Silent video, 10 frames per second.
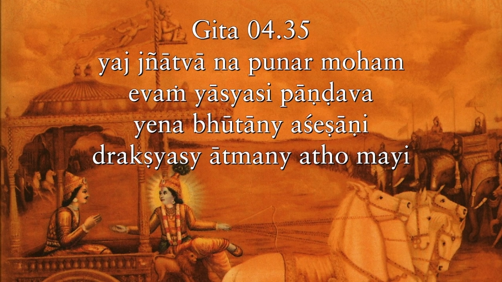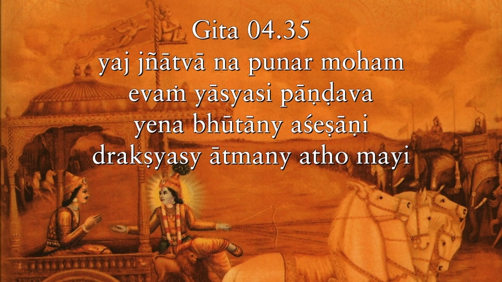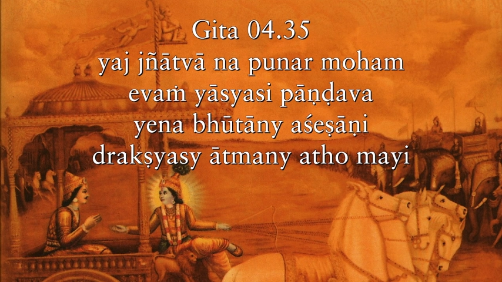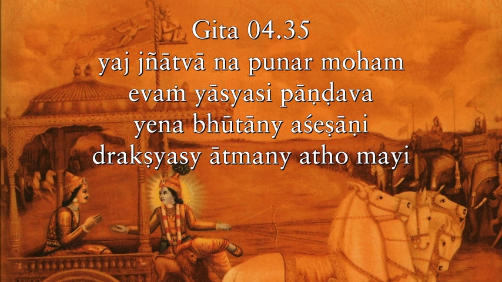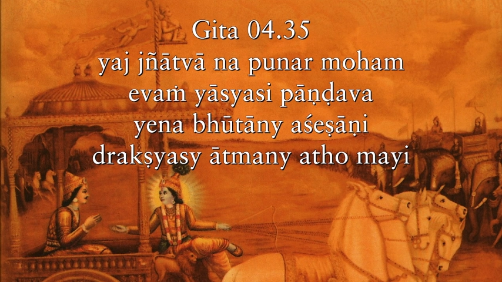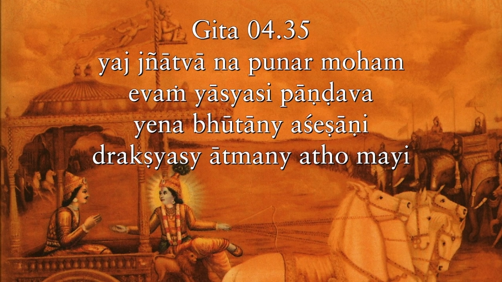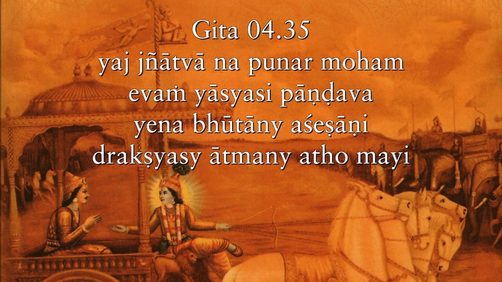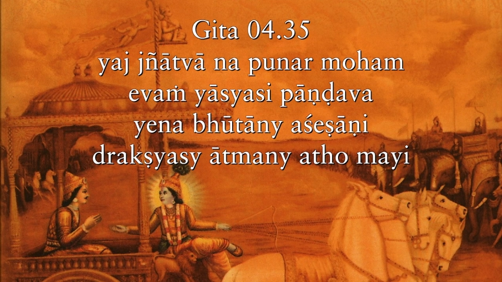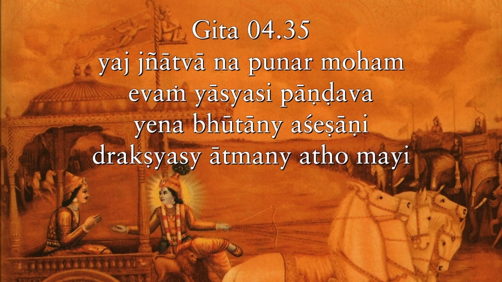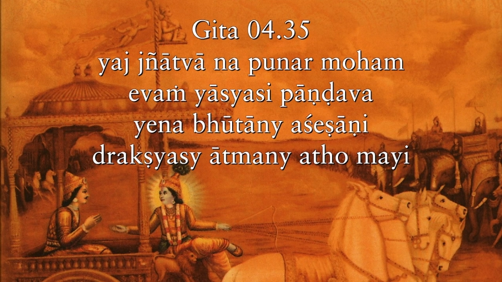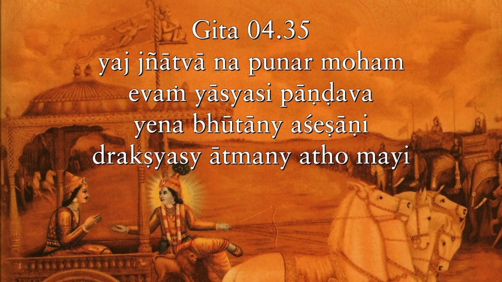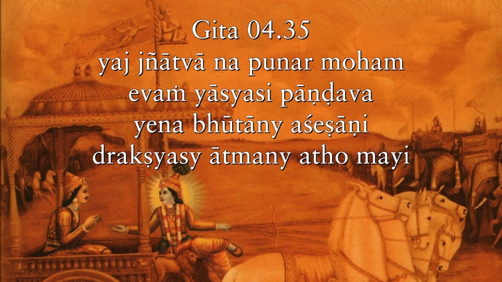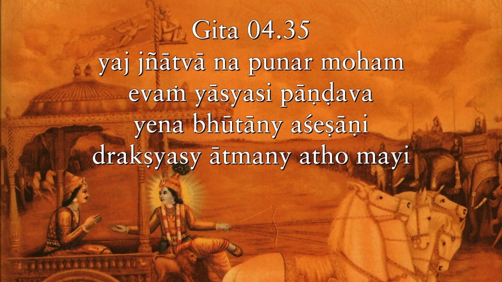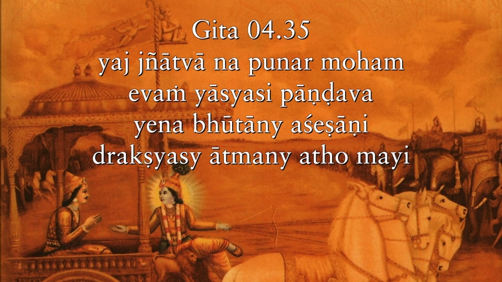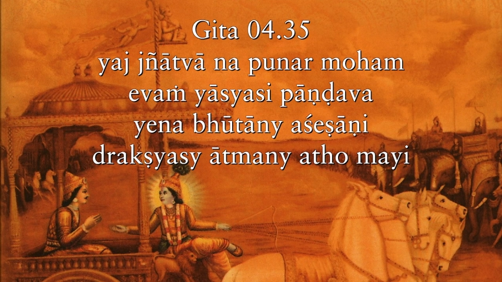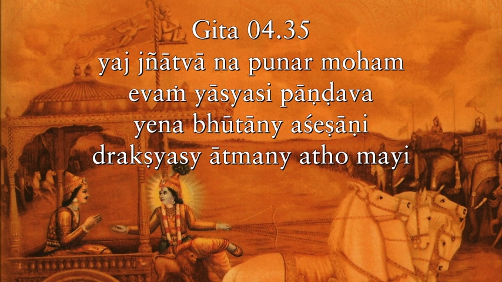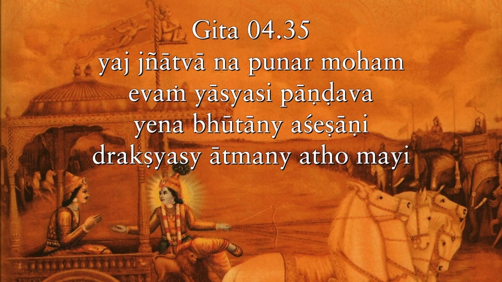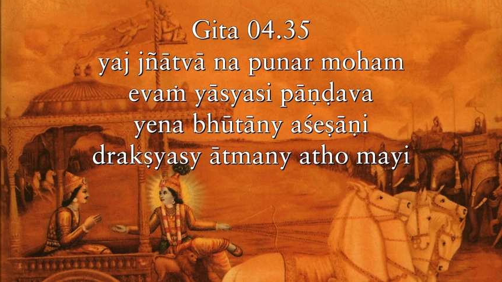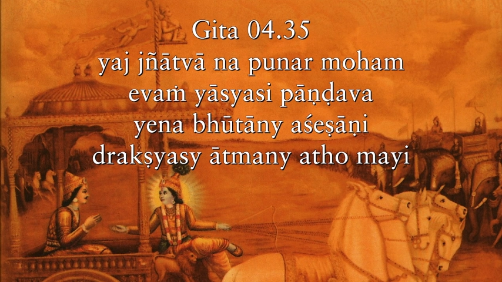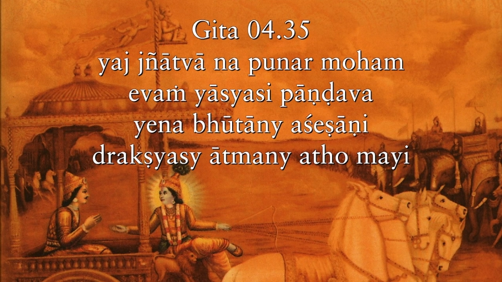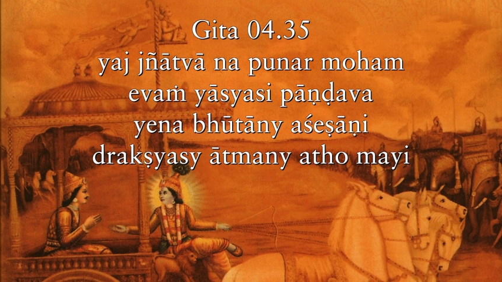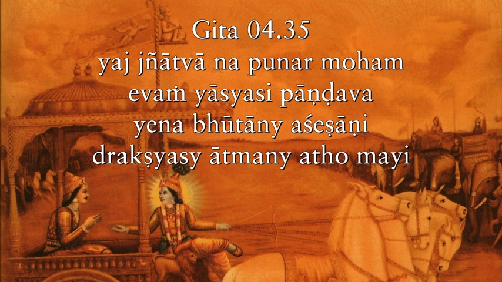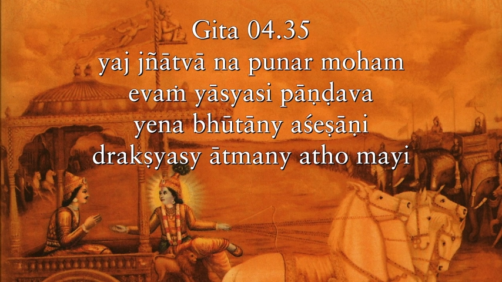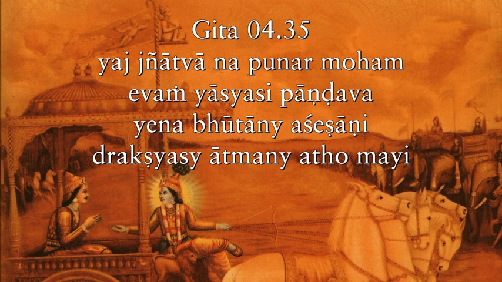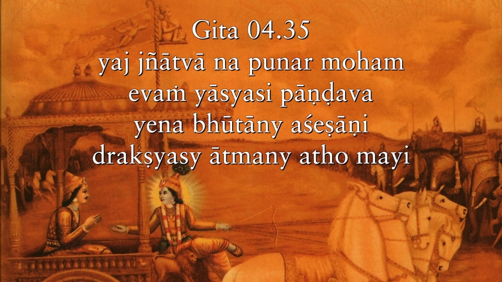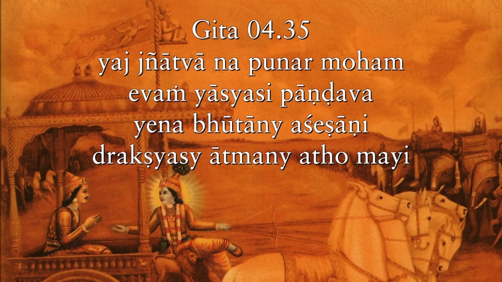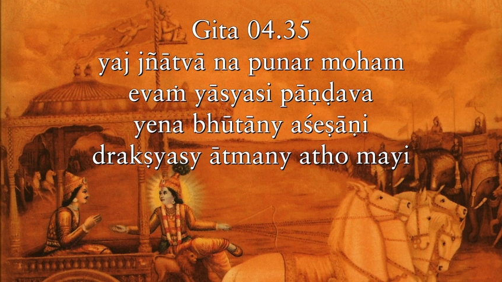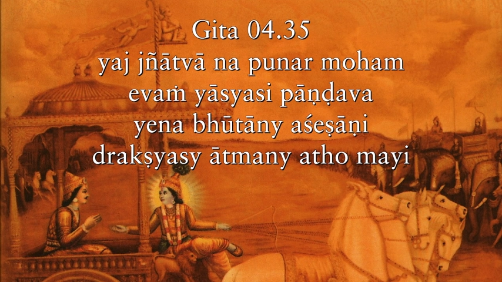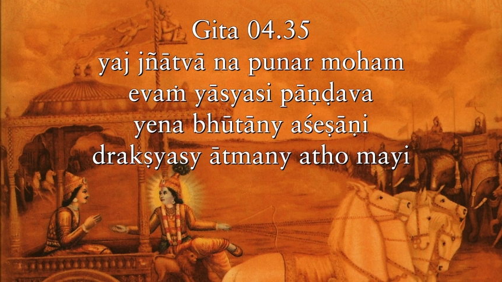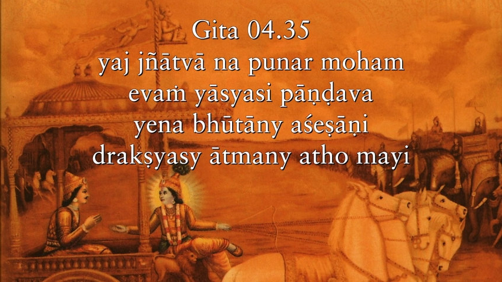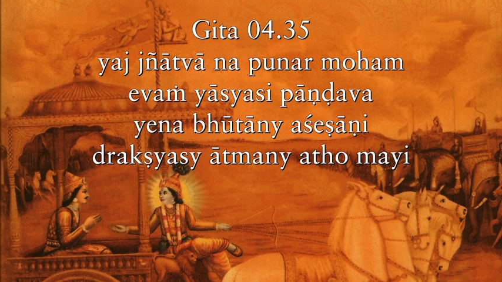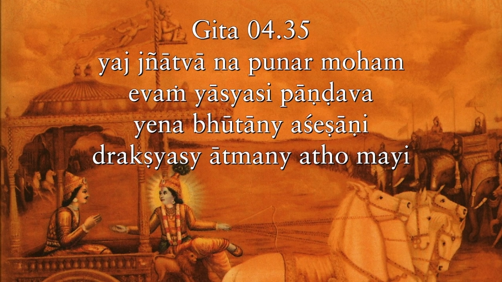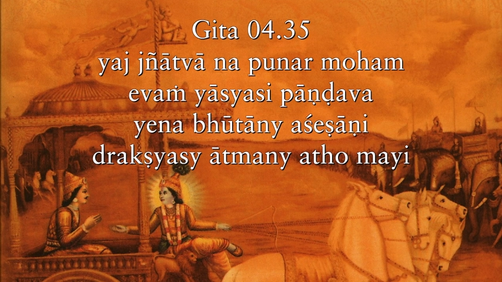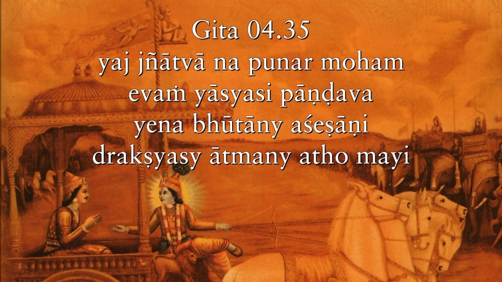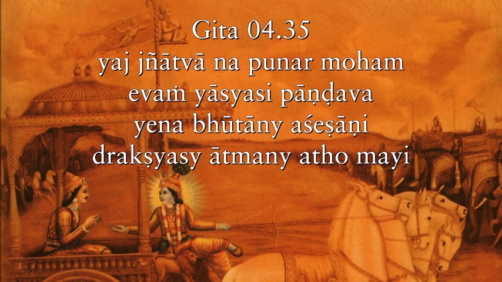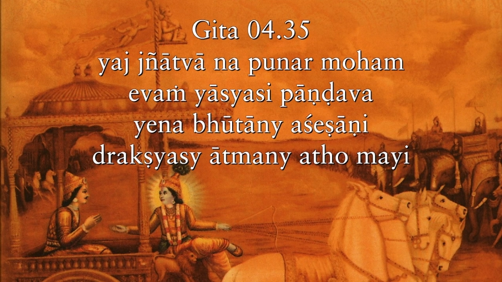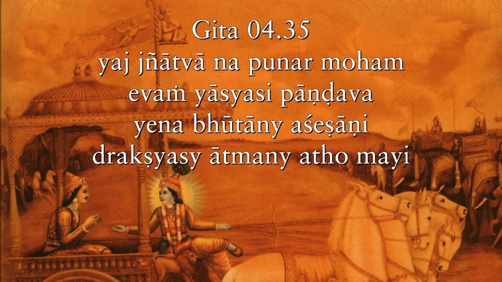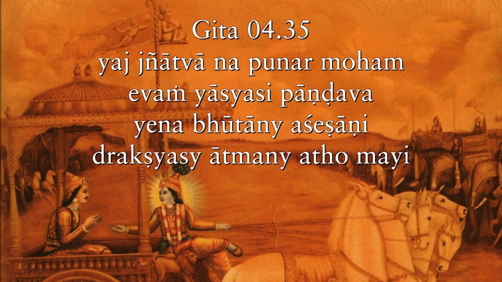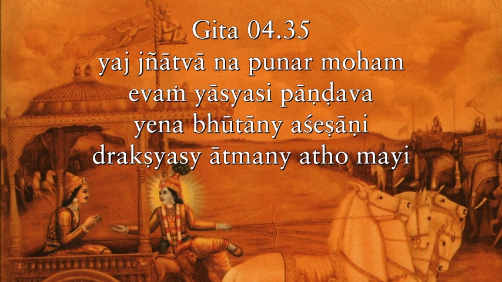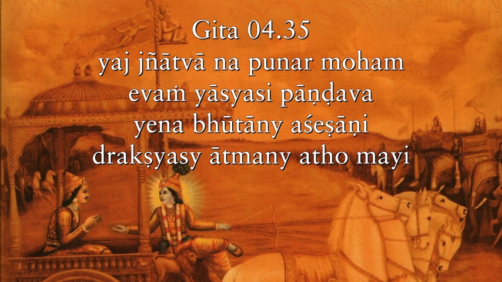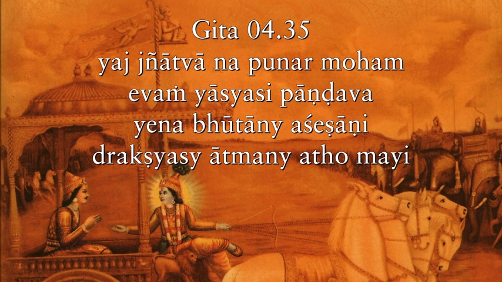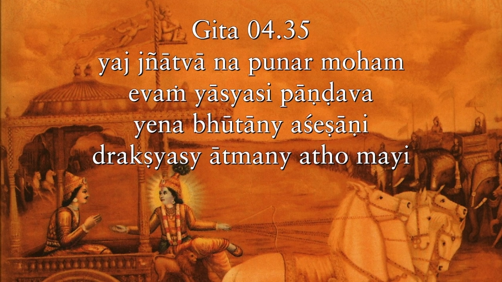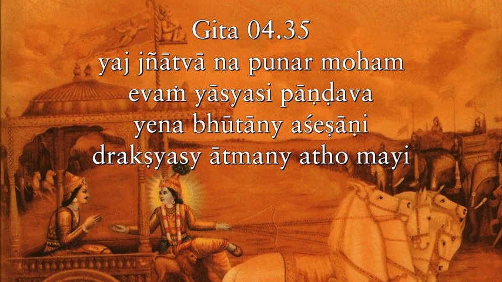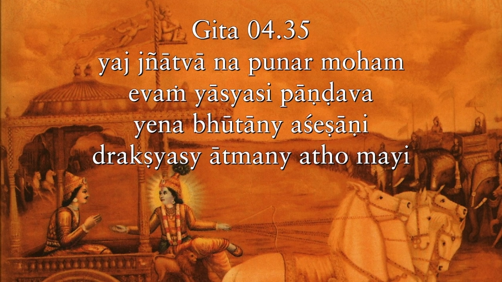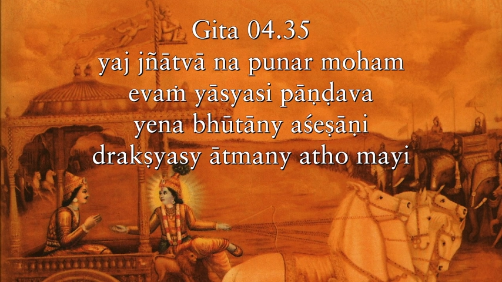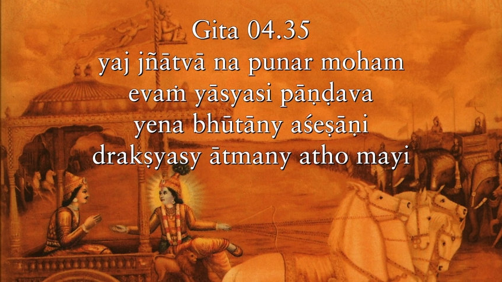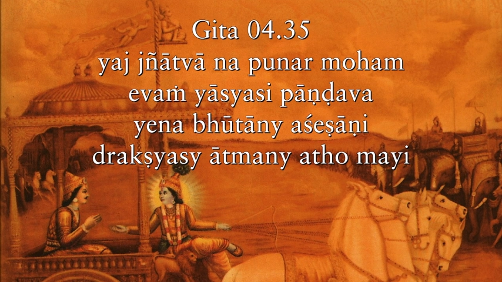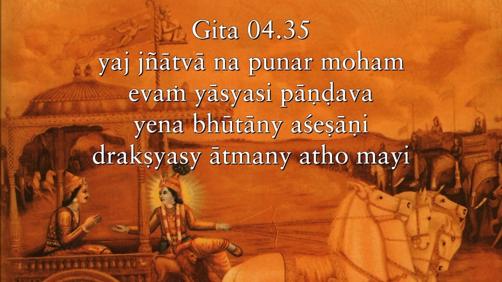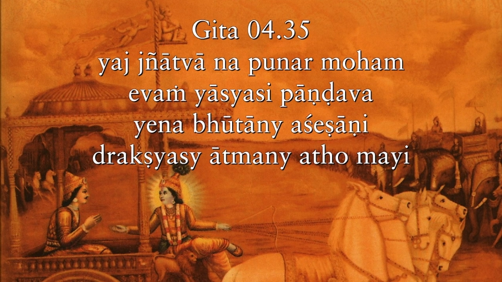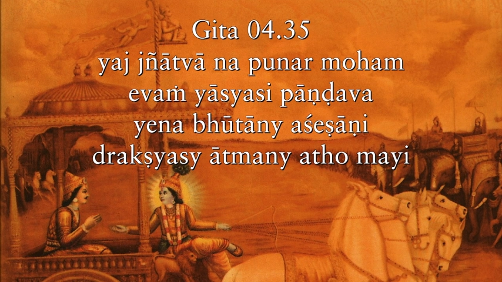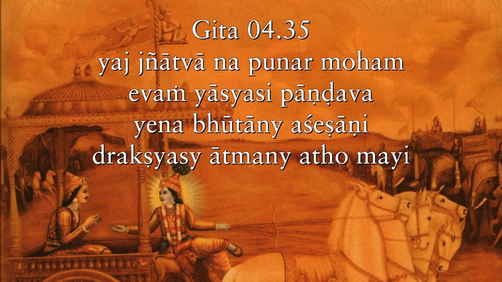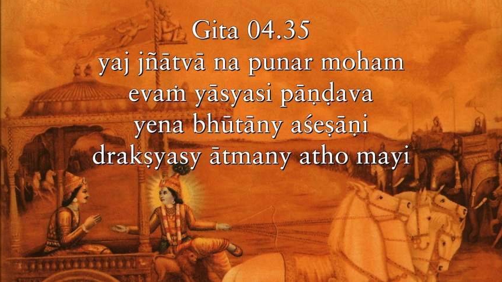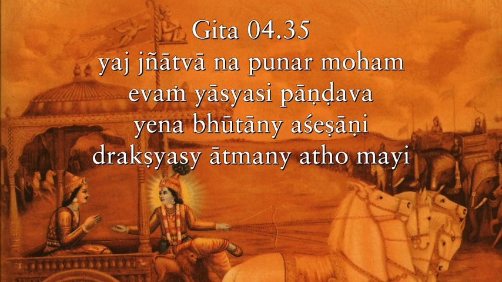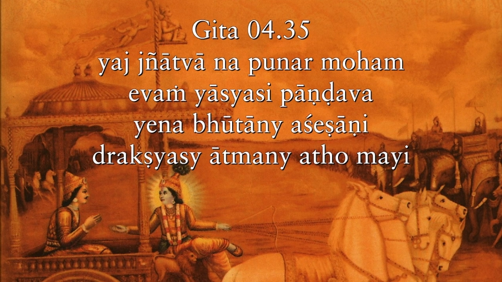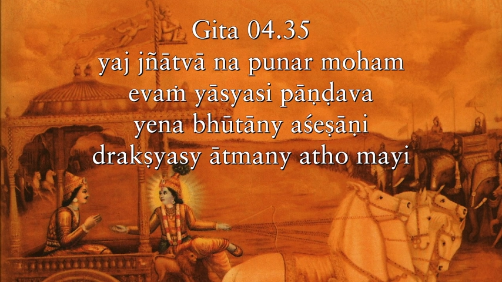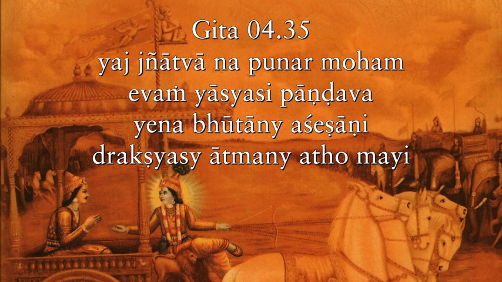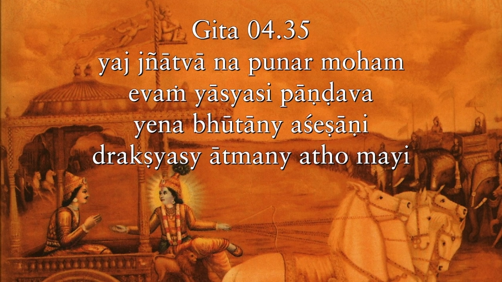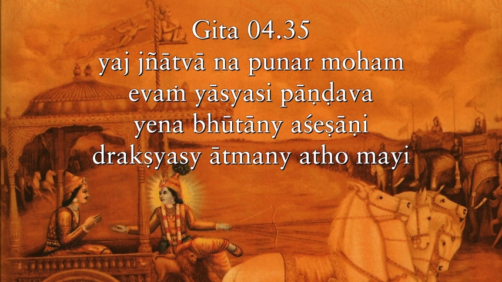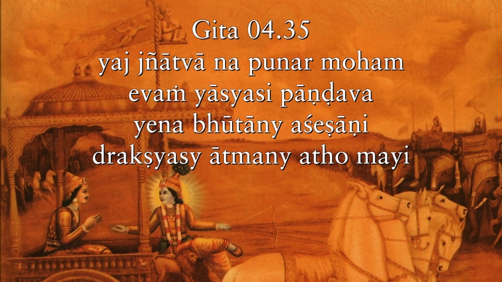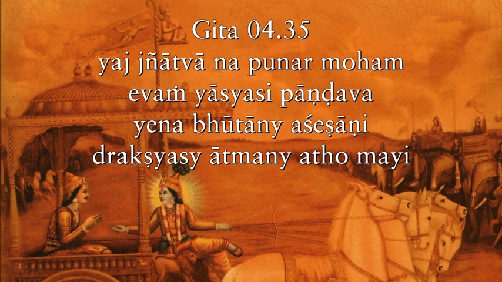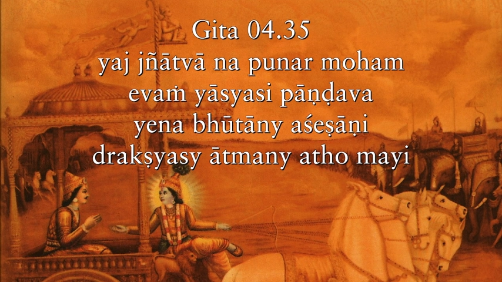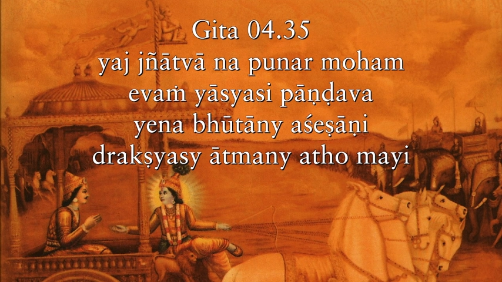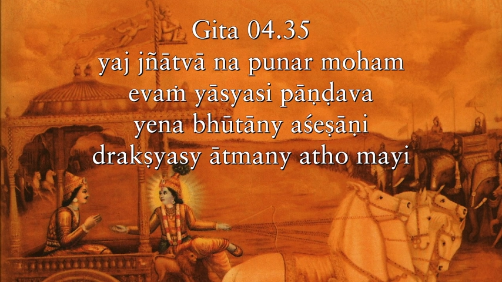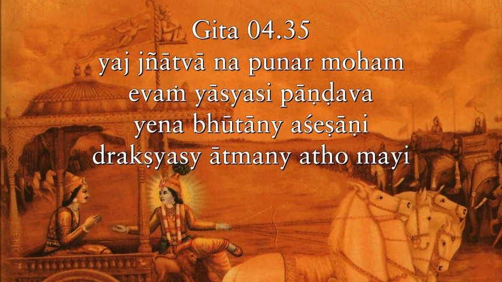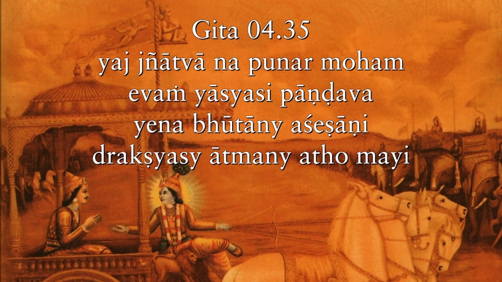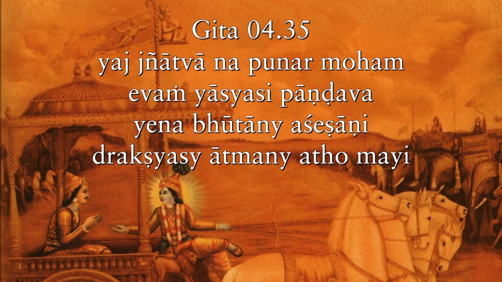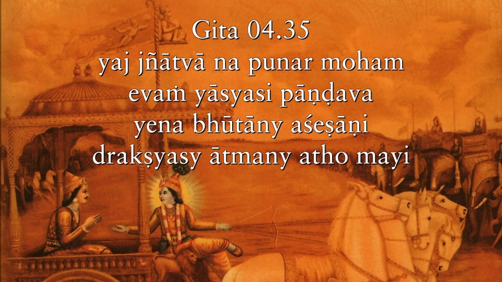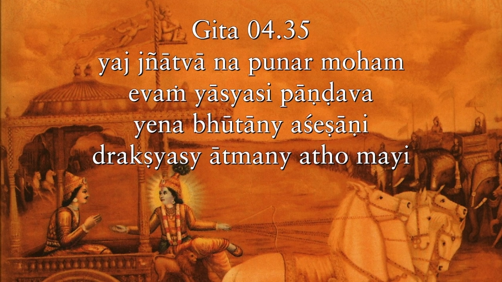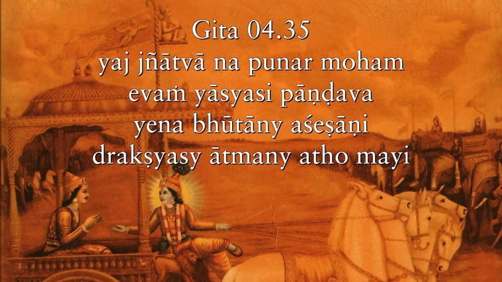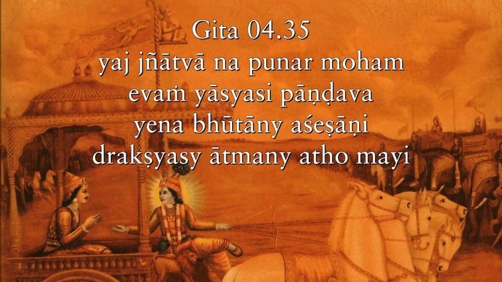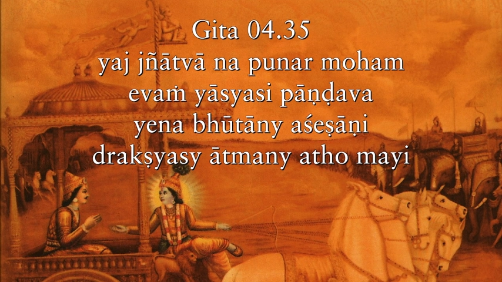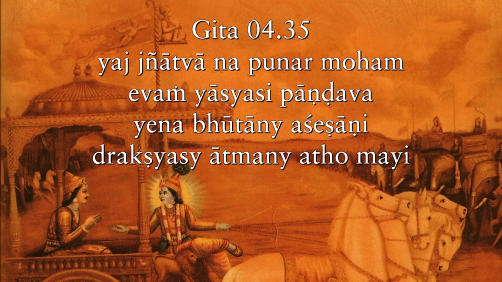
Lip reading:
[unreadable: no face in view]